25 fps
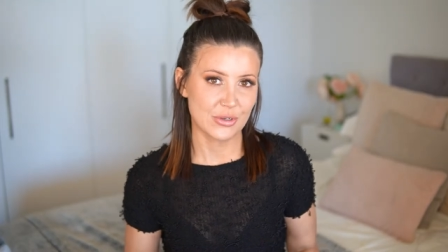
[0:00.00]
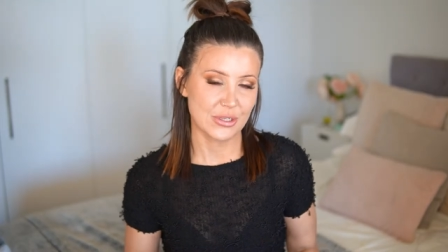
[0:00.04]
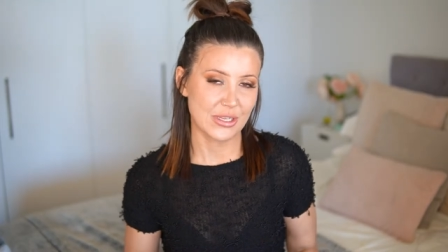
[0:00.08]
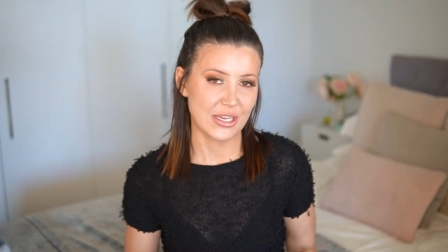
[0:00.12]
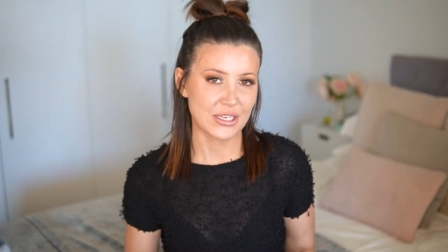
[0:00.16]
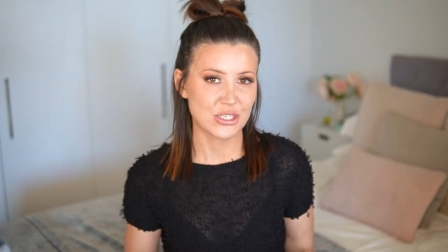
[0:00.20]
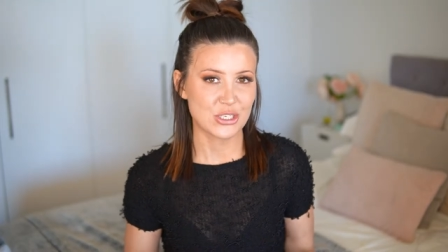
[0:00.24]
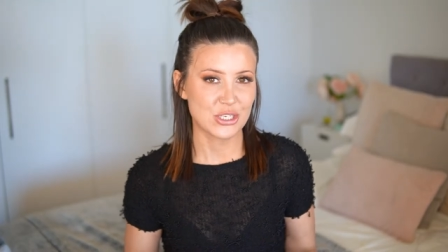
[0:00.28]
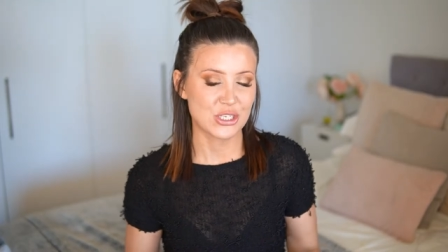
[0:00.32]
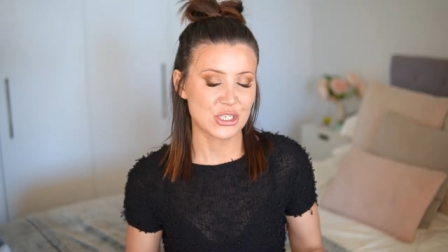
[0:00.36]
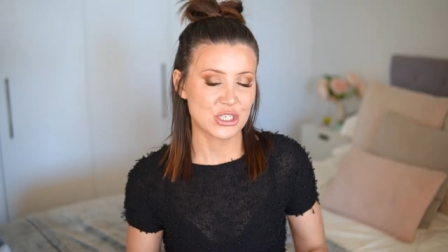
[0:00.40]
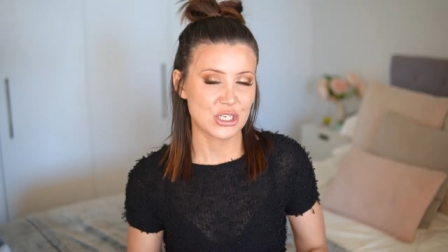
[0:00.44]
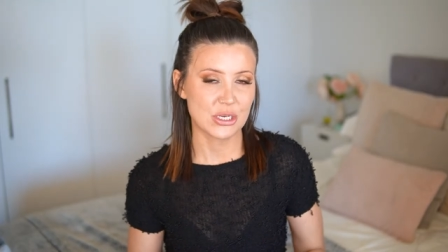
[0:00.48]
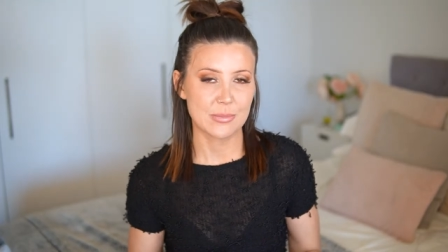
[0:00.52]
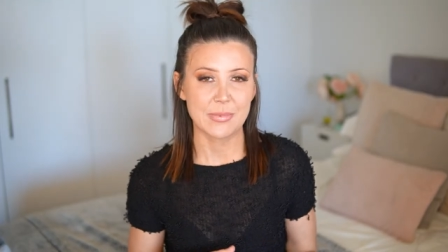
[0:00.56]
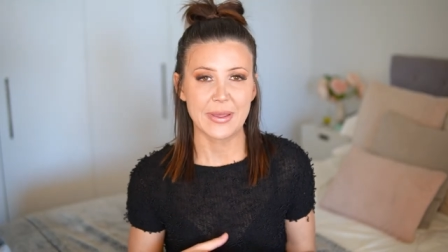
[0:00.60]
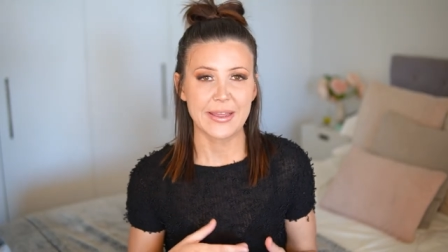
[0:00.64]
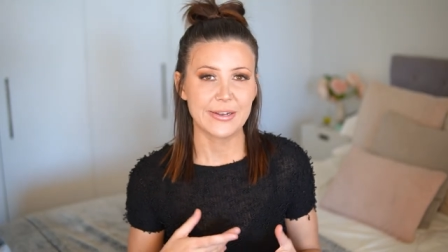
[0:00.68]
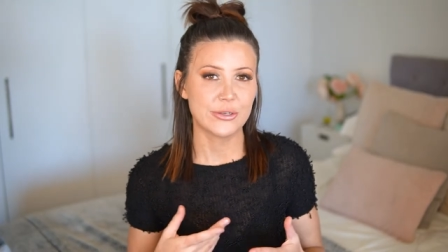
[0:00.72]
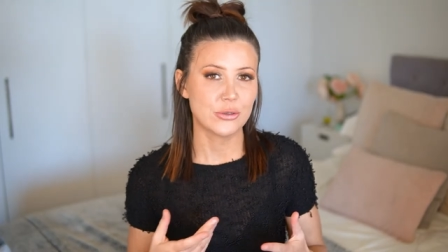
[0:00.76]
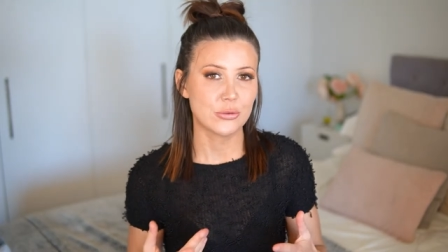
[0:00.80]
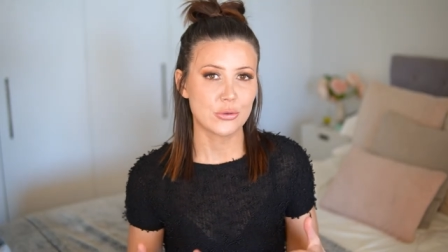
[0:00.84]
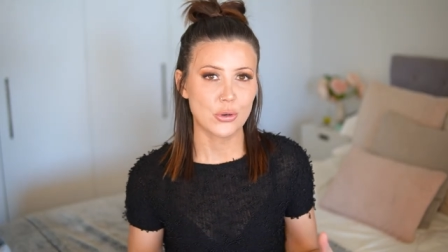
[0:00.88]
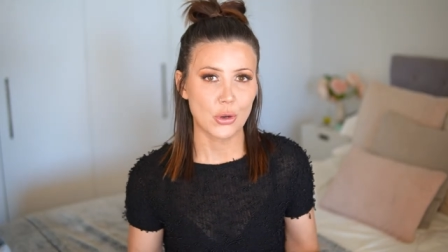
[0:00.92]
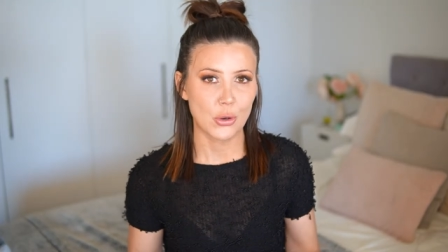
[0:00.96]
relationship
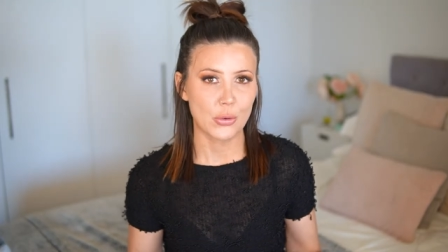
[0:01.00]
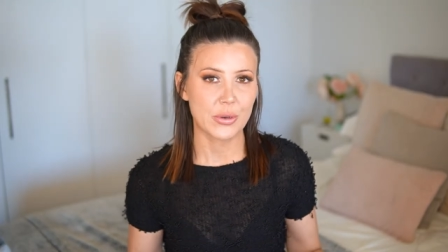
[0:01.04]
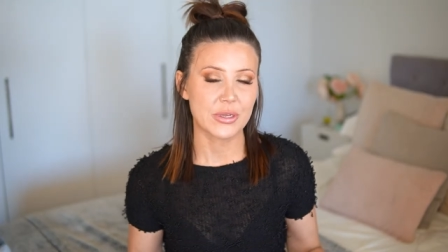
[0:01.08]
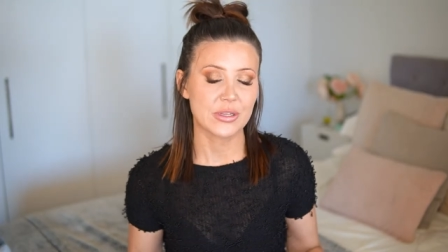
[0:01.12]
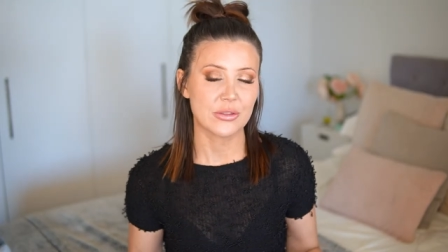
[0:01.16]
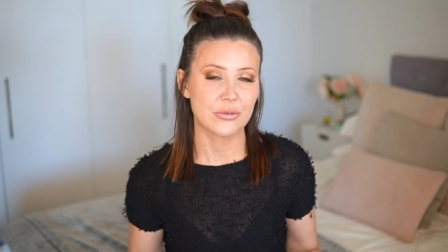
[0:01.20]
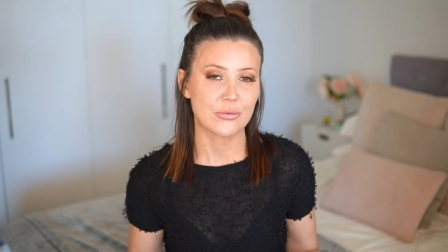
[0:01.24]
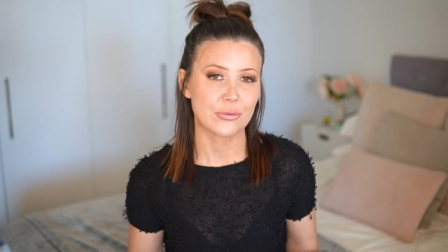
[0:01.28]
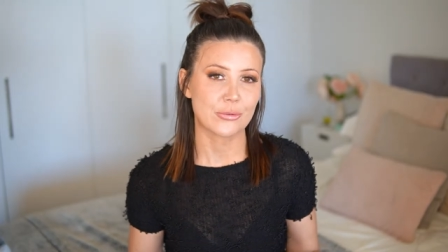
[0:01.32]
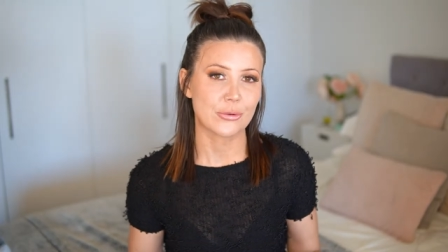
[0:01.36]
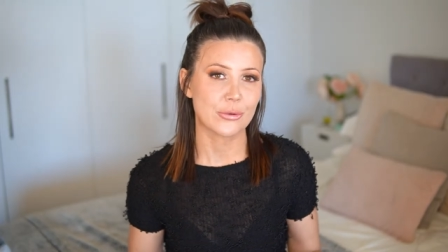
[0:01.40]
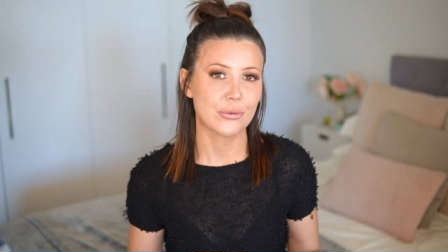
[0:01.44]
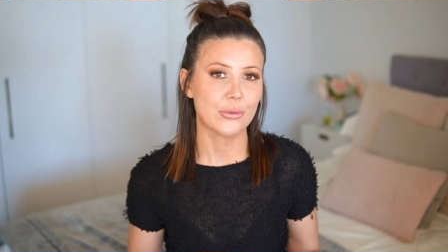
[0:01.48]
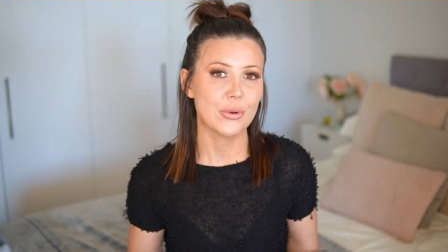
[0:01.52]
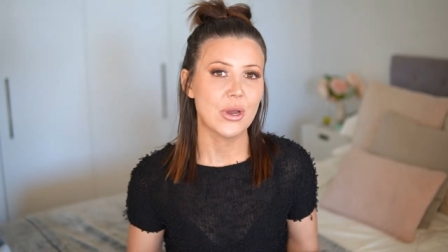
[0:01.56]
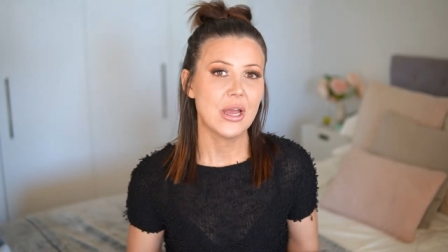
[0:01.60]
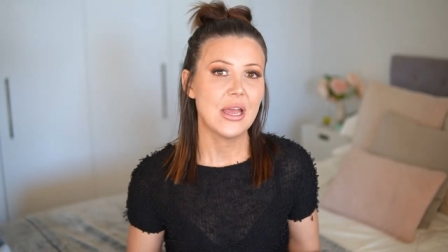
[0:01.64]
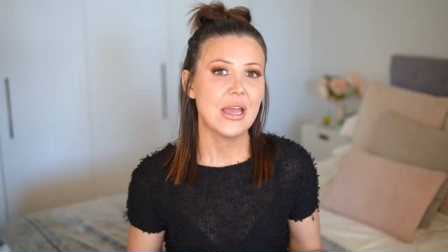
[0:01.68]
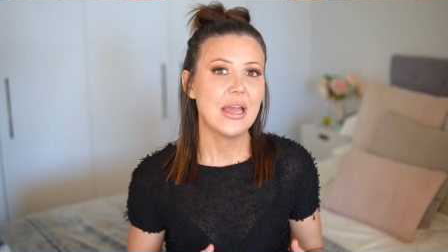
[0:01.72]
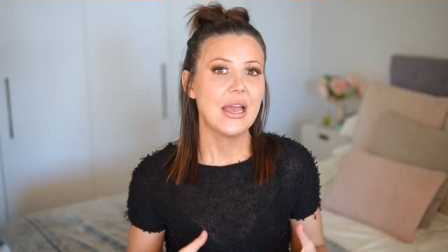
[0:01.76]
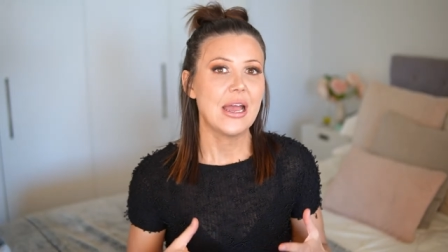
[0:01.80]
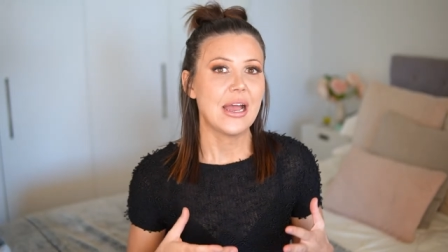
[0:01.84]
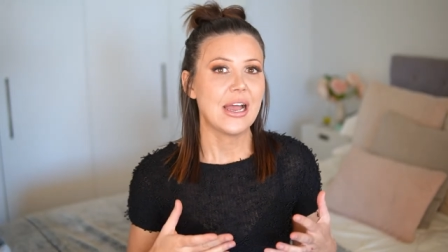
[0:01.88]
and you're going through